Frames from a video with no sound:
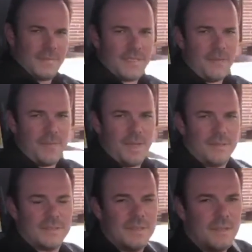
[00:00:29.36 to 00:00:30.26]
seat
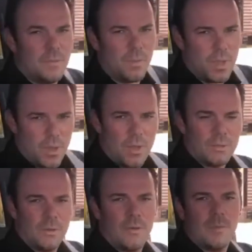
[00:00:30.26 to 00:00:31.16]
belts. We
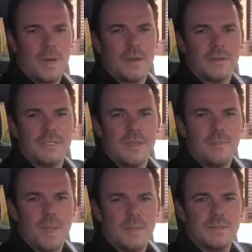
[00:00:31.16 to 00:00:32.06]
all know about our
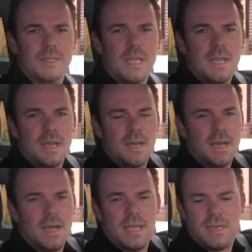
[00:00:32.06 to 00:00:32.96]
seat belts,
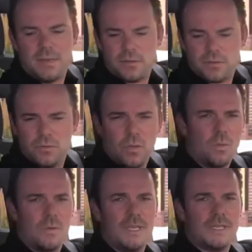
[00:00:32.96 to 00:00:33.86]
and there's
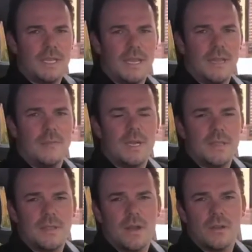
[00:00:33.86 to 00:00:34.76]
no reason that
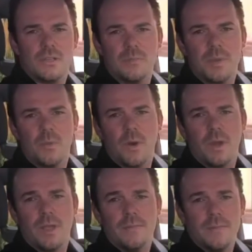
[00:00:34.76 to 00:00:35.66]
anybody in the car shouldn't be
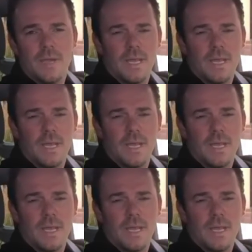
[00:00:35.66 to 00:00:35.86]
wearing them.